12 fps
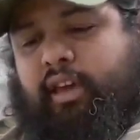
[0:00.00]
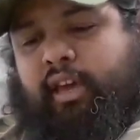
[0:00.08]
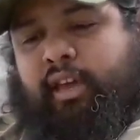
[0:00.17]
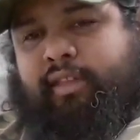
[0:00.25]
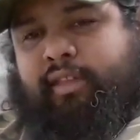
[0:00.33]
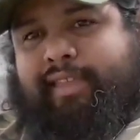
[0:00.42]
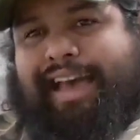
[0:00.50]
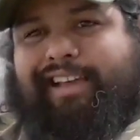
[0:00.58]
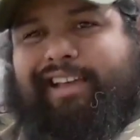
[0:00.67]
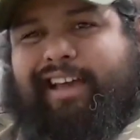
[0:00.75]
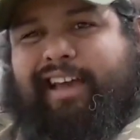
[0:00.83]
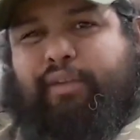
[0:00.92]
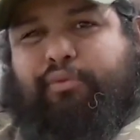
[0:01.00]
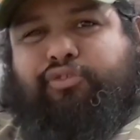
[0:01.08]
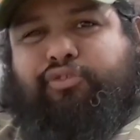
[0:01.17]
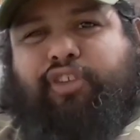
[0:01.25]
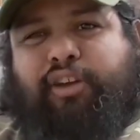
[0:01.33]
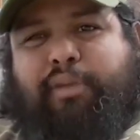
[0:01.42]
And that kind of will
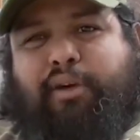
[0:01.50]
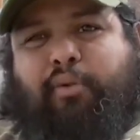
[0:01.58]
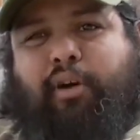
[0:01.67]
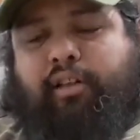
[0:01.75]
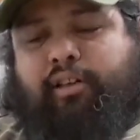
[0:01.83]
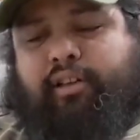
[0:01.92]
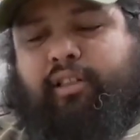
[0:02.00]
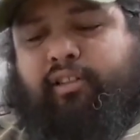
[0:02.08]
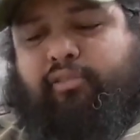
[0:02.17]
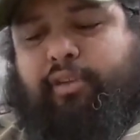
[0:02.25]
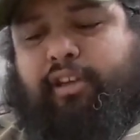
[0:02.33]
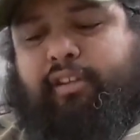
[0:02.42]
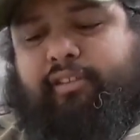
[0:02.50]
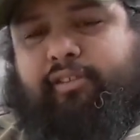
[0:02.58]
drain my wallet a little bit,